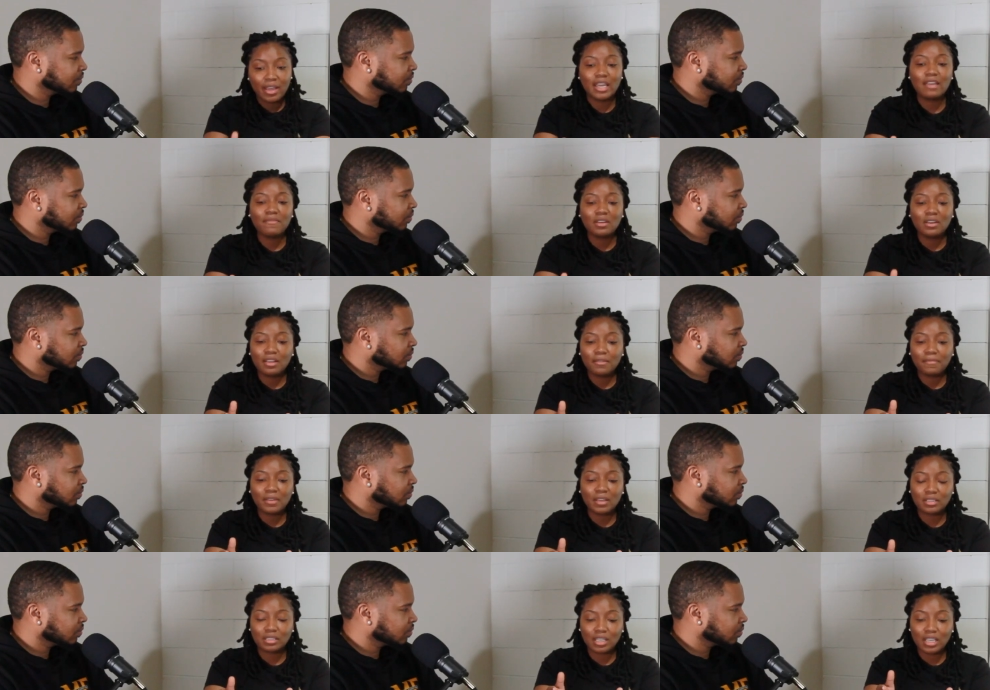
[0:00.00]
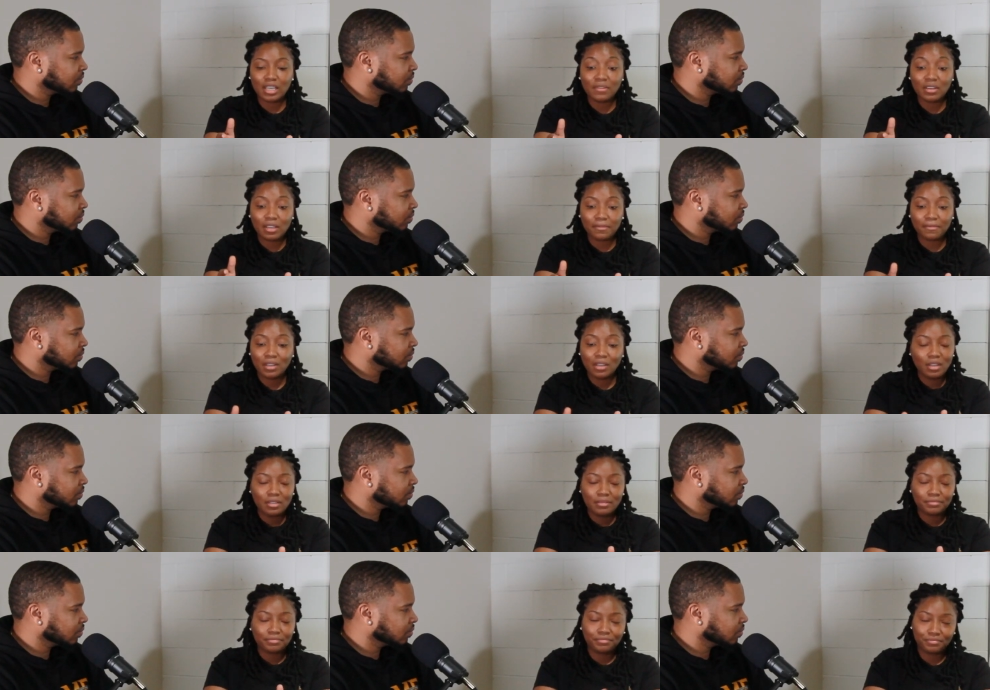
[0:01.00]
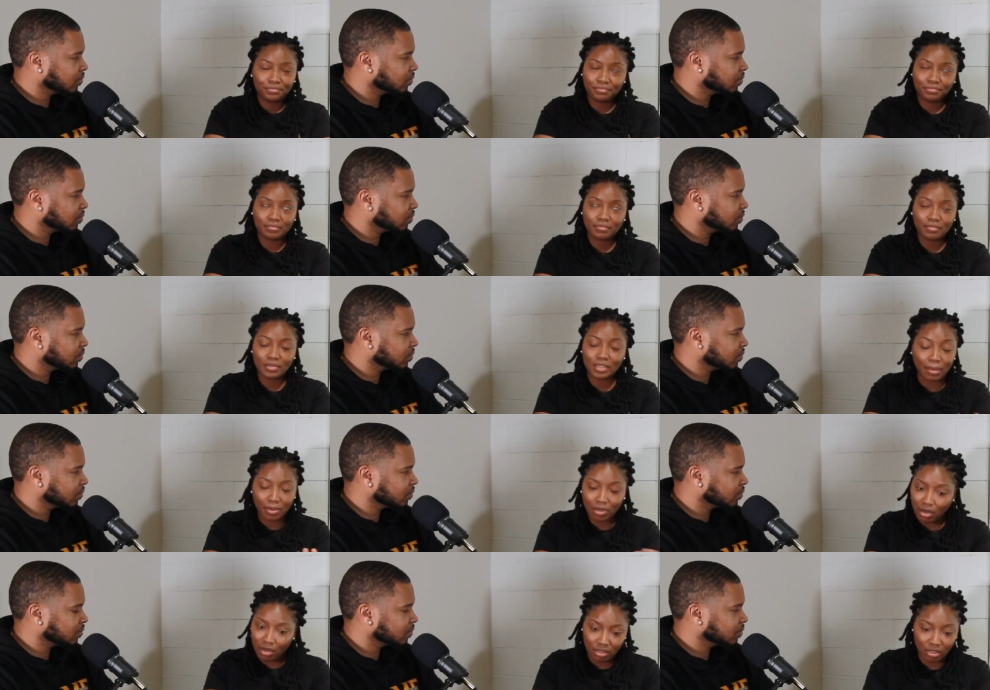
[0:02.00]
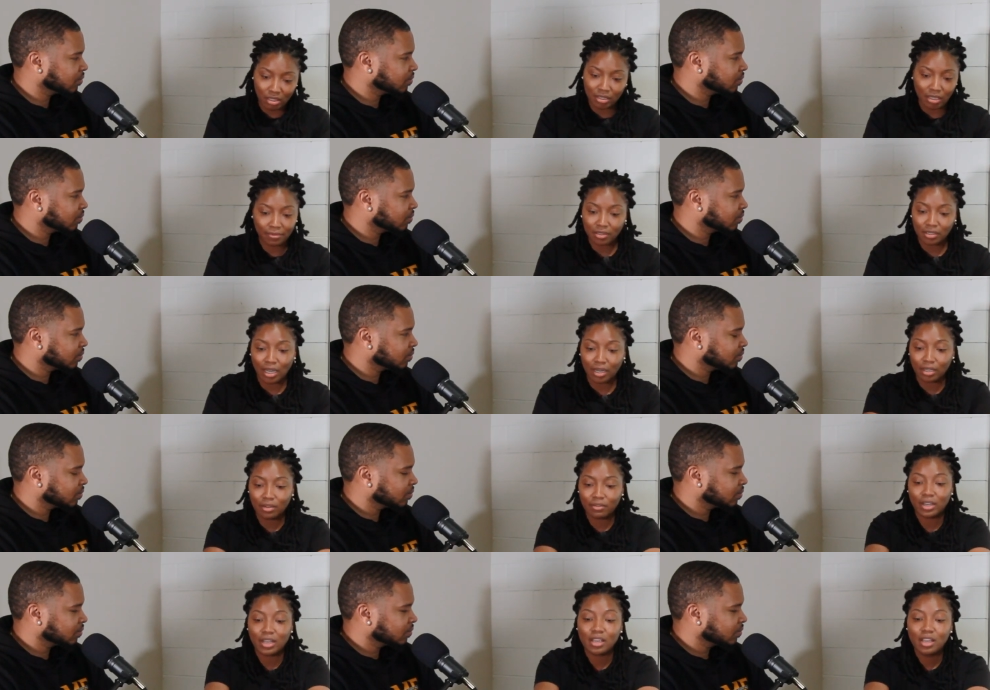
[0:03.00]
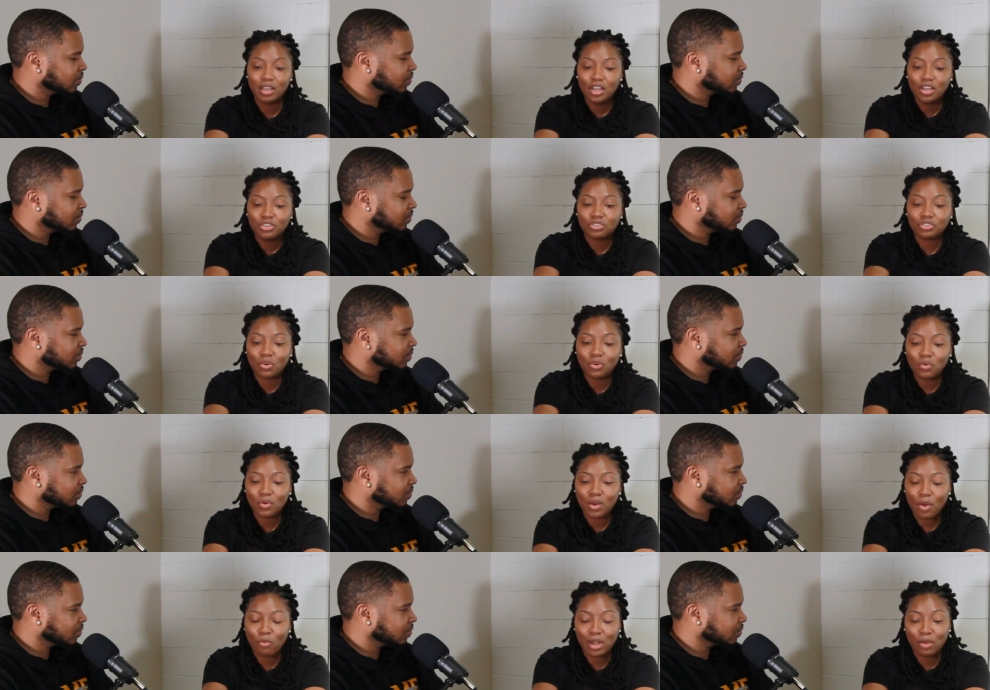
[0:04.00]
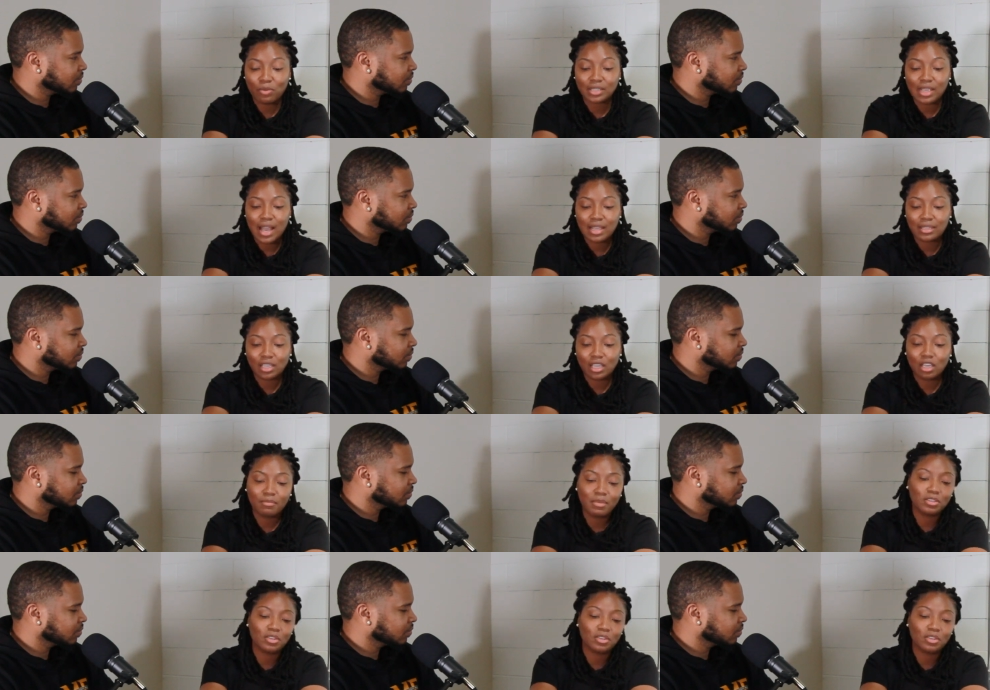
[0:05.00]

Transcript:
Speaker 1: Even if it's even if debit cards are just definitely not it, right? So when I was asking him, he